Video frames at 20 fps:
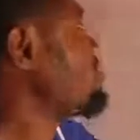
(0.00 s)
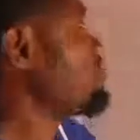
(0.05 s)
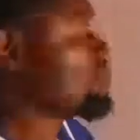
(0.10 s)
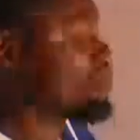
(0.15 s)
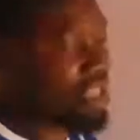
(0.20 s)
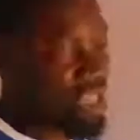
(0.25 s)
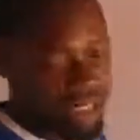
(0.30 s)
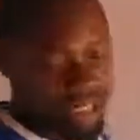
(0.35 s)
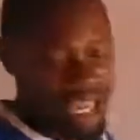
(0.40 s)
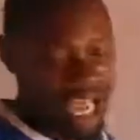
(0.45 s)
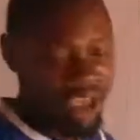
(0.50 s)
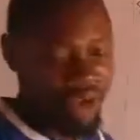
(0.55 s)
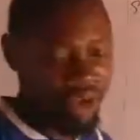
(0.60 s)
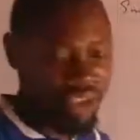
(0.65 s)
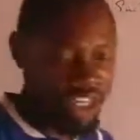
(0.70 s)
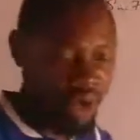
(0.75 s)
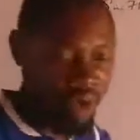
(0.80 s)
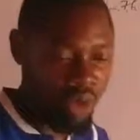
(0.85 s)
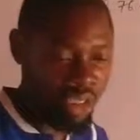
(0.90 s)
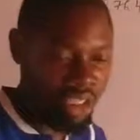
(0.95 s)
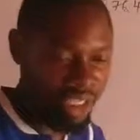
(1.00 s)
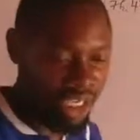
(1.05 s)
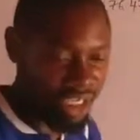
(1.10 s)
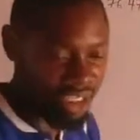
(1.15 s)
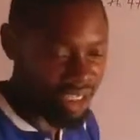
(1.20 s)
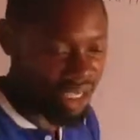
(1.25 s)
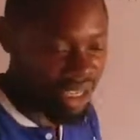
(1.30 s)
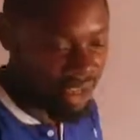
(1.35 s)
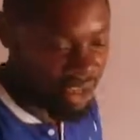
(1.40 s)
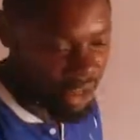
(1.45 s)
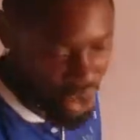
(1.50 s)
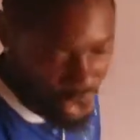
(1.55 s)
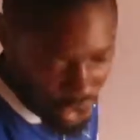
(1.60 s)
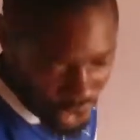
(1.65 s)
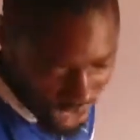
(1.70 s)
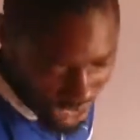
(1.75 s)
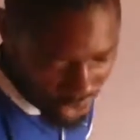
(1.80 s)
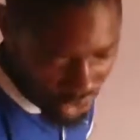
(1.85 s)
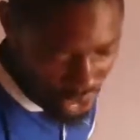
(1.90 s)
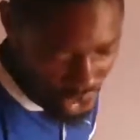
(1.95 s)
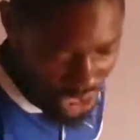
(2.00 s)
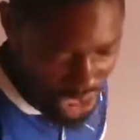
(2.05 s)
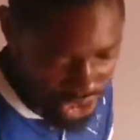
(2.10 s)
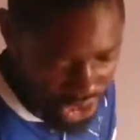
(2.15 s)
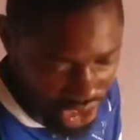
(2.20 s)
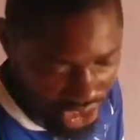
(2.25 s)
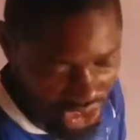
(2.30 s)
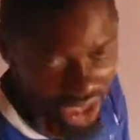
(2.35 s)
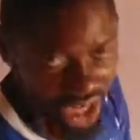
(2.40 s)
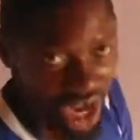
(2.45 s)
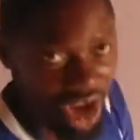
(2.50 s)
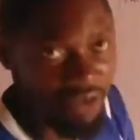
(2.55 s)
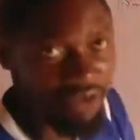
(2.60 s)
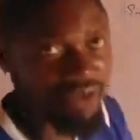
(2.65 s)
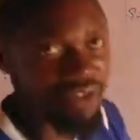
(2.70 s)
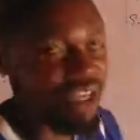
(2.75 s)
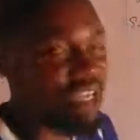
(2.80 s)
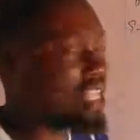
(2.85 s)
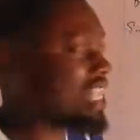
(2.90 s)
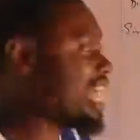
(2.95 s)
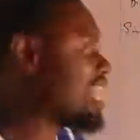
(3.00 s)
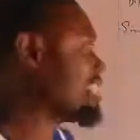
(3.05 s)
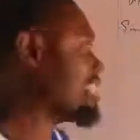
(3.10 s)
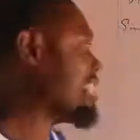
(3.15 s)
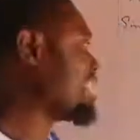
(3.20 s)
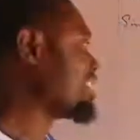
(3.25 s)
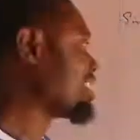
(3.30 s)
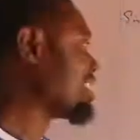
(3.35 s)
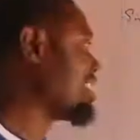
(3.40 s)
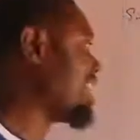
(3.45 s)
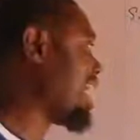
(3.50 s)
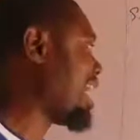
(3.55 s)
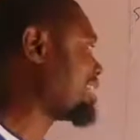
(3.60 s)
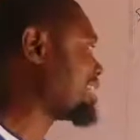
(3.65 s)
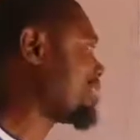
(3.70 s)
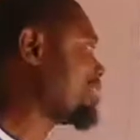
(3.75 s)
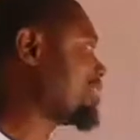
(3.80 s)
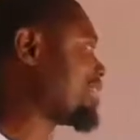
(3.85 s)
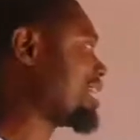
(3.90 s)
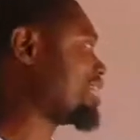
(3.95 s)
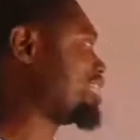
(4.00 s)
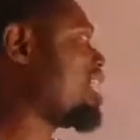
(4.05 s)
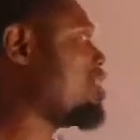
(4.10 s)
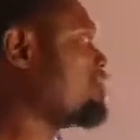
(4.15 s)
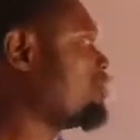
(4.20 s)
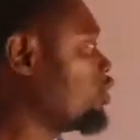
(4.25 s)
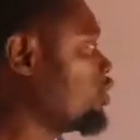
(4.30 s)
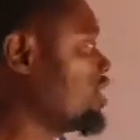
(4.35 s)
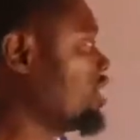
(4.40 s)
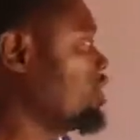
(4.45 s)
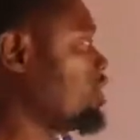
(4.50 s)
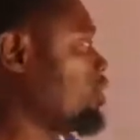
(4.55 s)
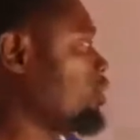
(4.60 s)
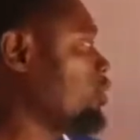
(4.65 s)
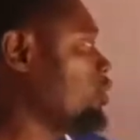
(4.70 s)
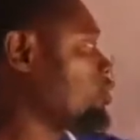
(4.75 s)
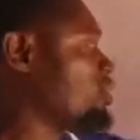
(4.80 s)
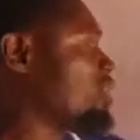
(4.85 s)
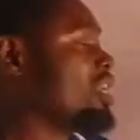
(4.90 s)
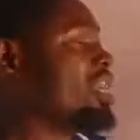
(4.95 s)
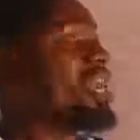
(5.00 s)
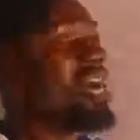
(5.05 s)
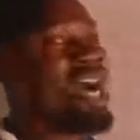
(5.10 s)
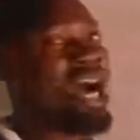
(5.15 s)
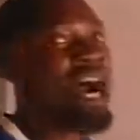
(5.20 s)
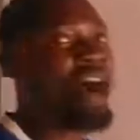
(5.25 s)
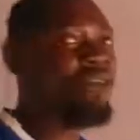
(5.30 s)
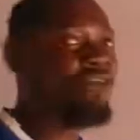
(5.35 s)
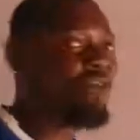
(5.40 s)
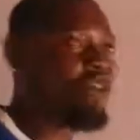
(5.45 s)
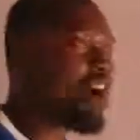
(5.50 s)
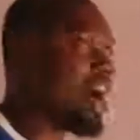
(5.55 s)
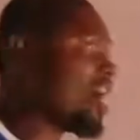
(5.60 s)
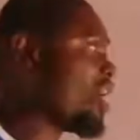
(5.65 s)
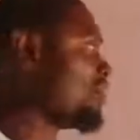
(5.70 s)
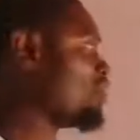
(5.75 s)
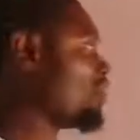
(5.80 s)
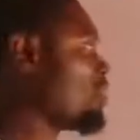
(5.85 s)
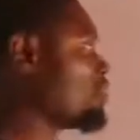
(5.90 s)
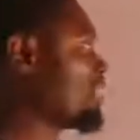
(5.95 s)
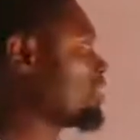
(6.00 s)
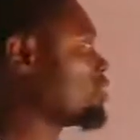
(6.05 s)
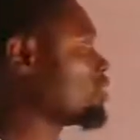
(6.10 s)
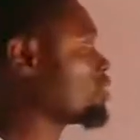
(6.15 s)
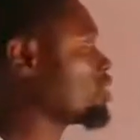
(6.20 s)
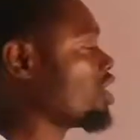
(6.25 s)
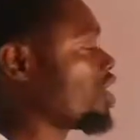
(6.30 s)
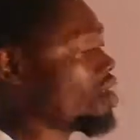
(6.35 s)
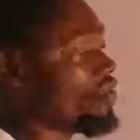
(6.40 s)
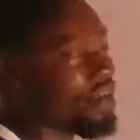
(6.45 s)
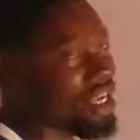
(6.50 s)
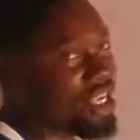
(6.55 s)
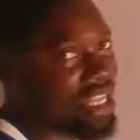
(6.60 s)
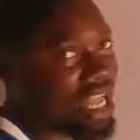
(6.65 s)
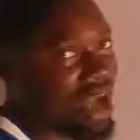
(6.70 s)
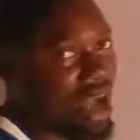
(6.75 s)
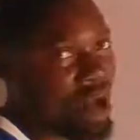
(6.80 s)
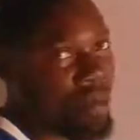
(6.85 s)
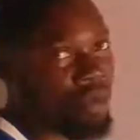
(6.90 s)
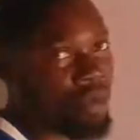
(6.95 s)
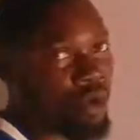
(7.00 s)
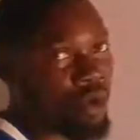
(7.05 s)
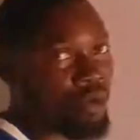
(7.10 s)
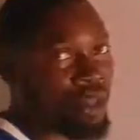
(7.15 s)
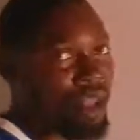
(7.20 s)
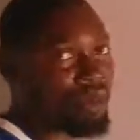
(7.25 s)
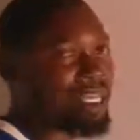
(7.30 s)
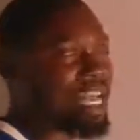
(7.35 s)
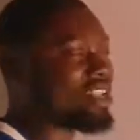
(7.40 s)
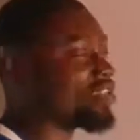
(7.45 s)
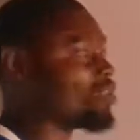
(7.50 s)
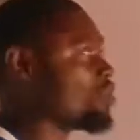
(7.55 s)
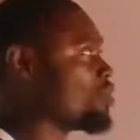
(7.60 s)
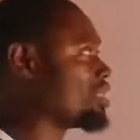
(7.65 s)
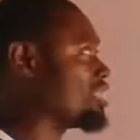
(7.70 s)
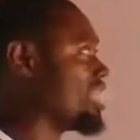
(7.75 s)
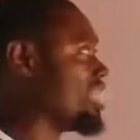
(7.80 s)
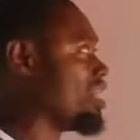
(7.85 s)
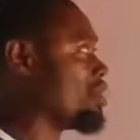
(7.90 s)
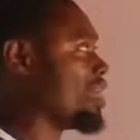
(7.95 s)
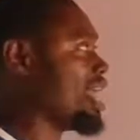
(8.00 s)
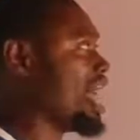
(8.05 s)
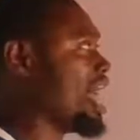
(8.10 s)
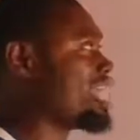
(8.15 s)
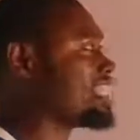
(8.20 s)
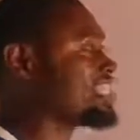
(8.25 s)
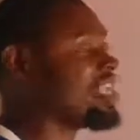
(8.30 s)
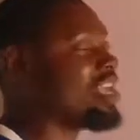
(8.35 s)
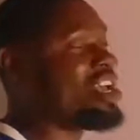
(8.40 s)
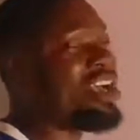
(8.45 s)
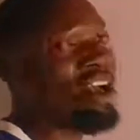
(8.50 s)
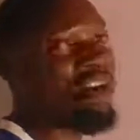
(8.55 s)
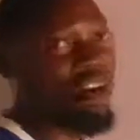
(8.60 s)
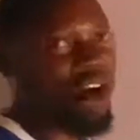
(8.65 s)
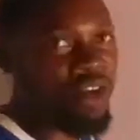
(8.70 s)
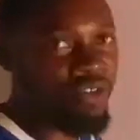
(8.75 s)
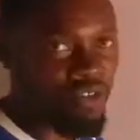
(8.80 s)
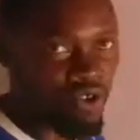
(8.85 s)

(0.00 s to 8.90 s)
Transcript: this is how you deal with it. So you can do this yourself. In our next class, then we can now fully use our formula to solving our problems that have to do with areas of